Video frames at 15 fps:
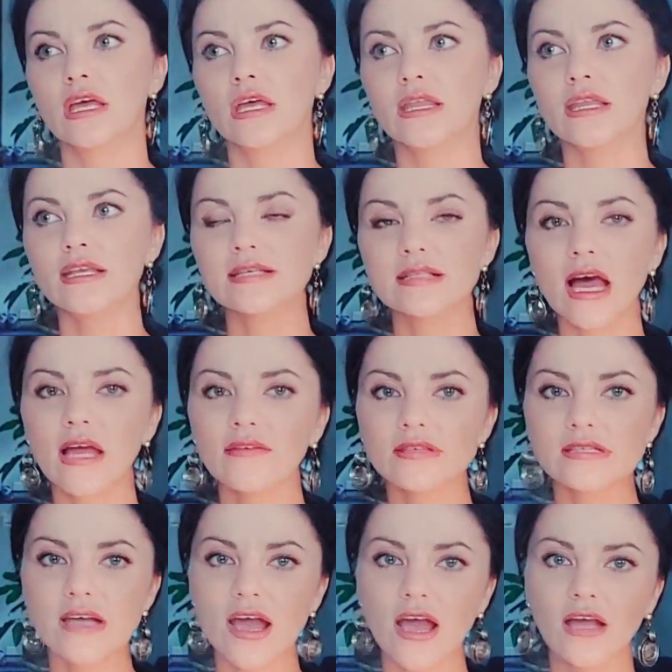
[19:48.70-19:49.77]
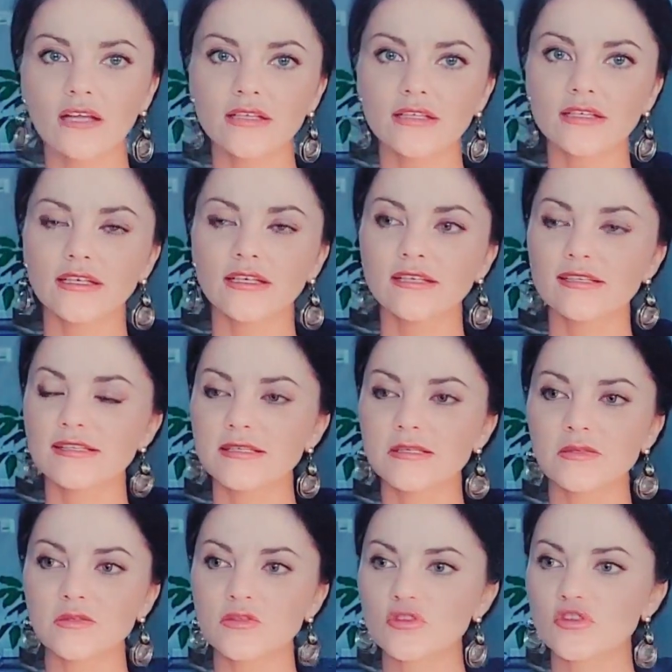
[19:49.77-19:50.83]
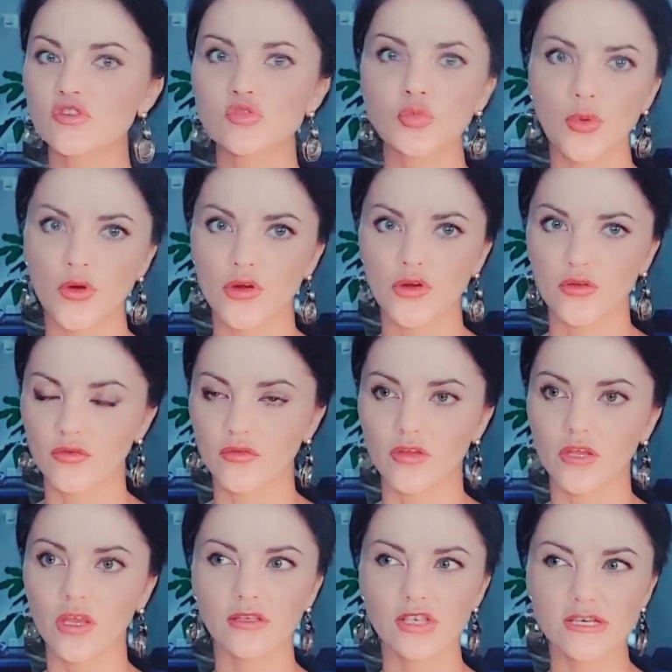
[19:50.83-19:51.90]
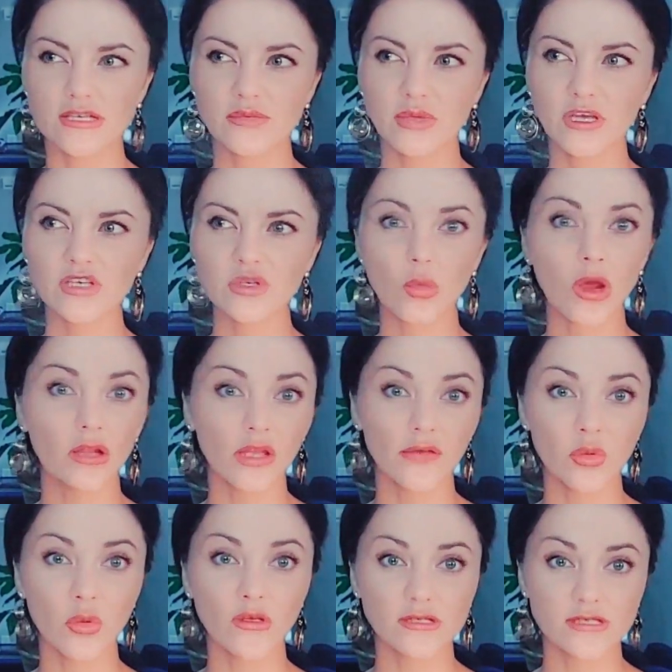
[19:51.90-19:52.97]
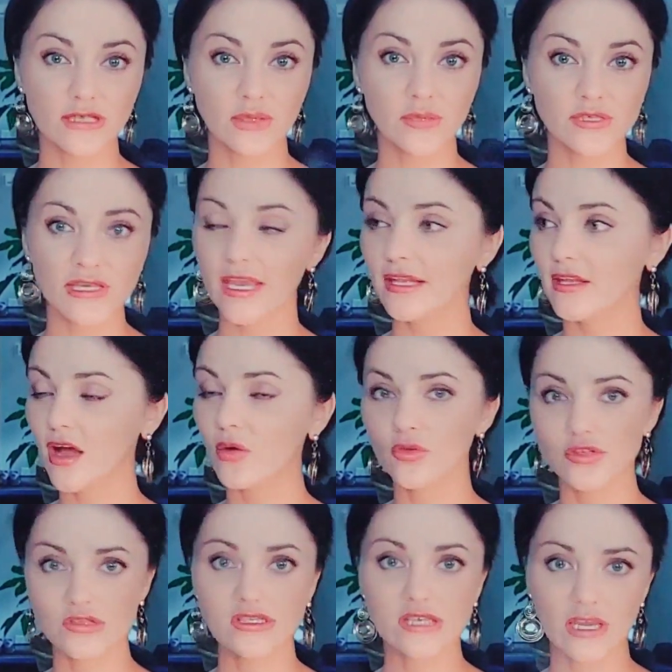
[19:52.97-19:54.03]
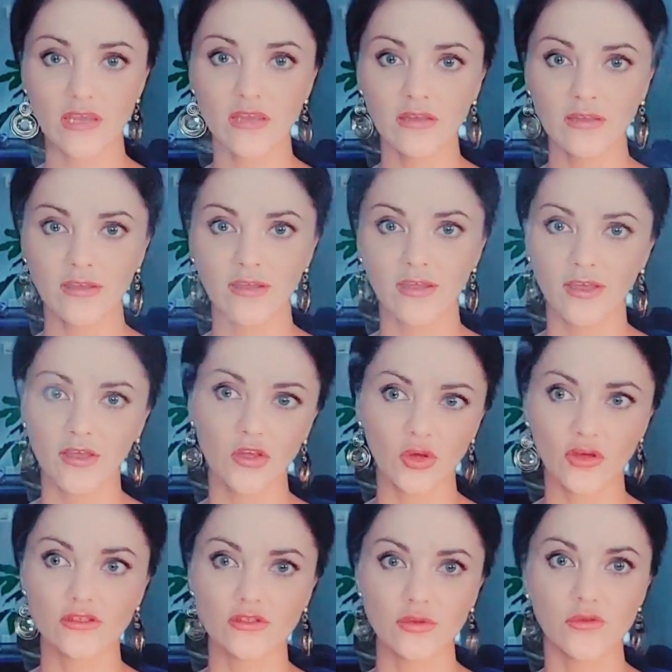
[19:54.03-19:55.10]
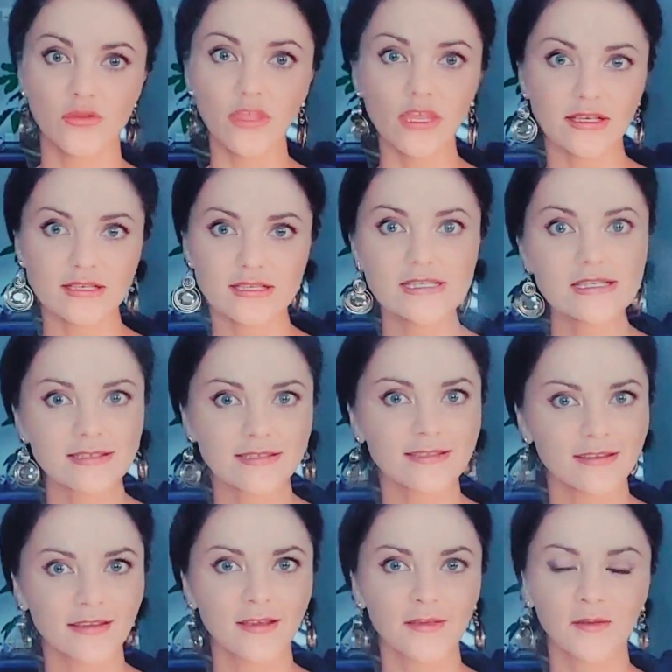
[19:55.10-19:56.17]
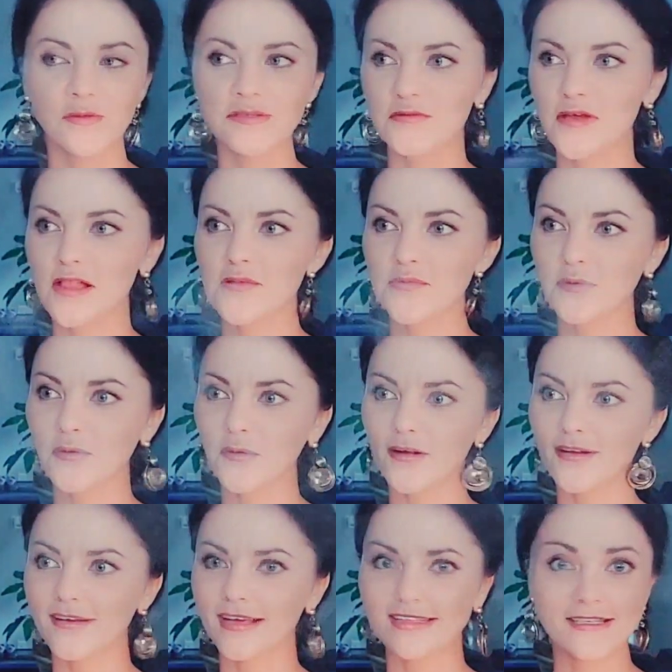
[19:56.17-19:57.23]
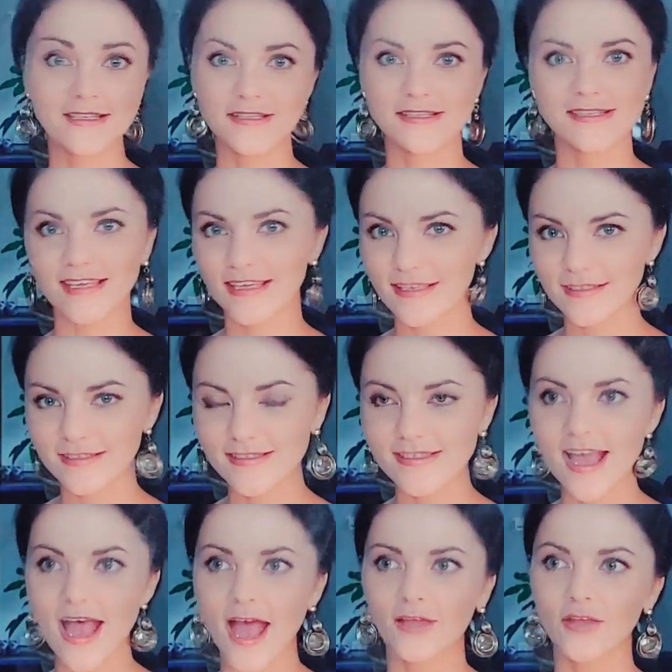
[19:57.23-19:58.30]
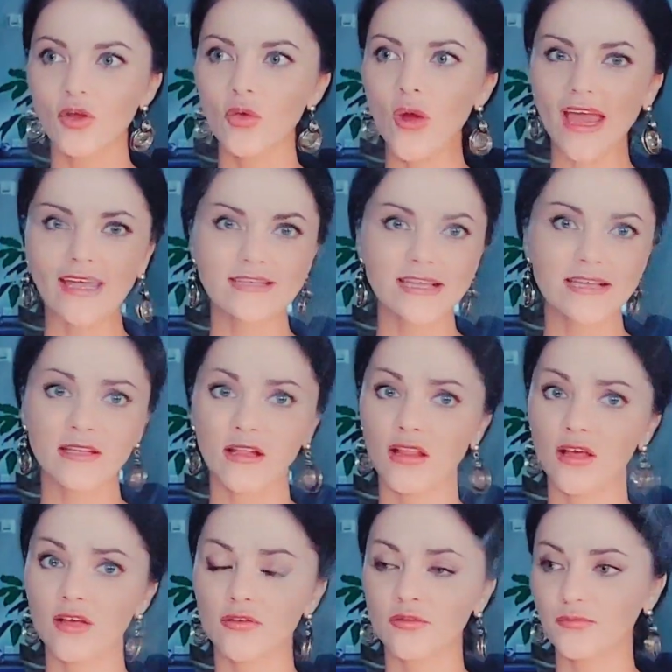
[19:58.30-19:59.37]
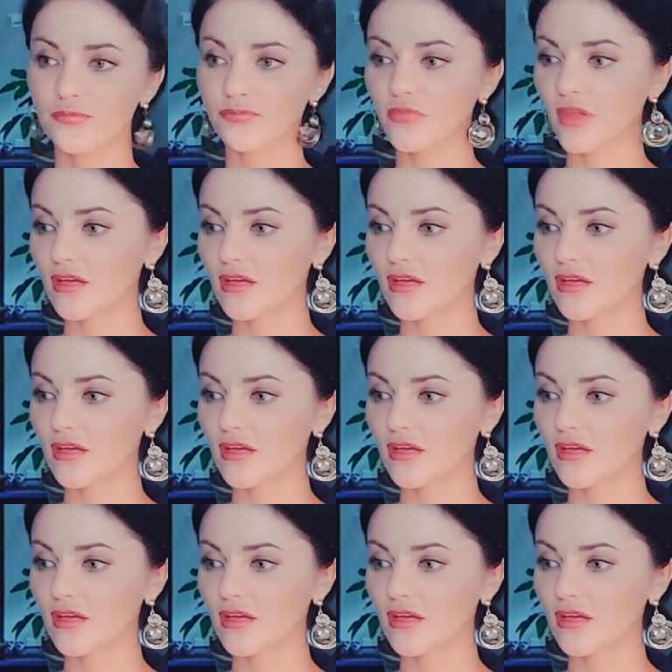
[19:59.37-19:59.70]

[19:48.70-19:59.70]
this lifestyle is super. Just imagine, while everyone sleeps eight hours a day, you're doing things. You develop your additional skills. You know, I attended a lot of um,